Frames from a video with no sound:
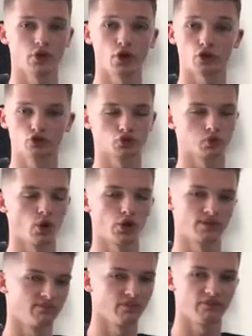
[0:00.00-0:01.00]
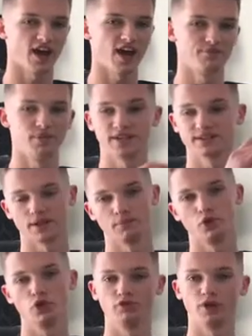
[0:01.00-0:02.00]
They're not just working for 5 minutes then
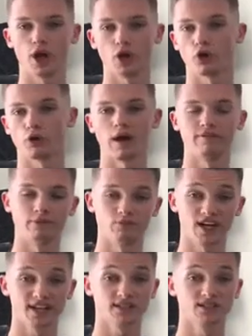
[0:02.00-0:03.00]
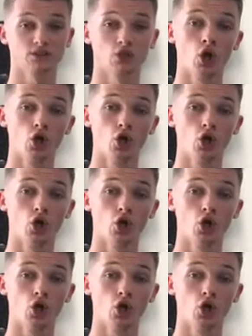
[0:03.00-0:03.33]
moving on or having rest.